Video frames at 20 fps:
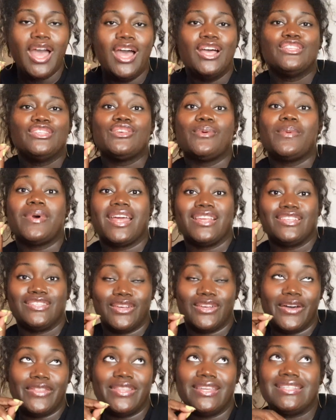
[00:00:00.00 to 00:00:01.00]
So when I
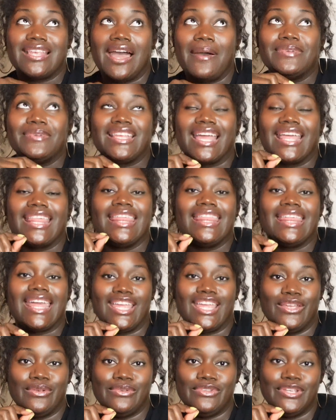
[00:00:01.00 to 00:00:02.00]
saw this, I was like,
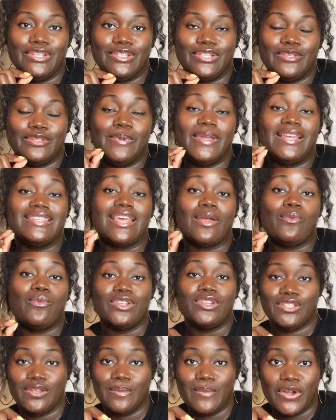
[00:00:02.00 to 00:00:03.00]
thank you, Jesus, because I
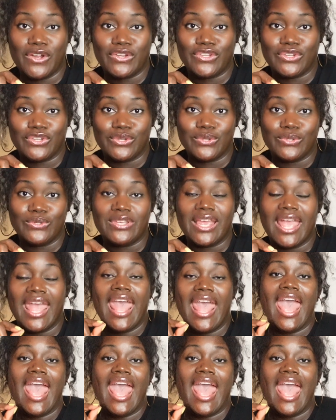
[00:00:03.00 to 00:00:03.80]
went to Marshall's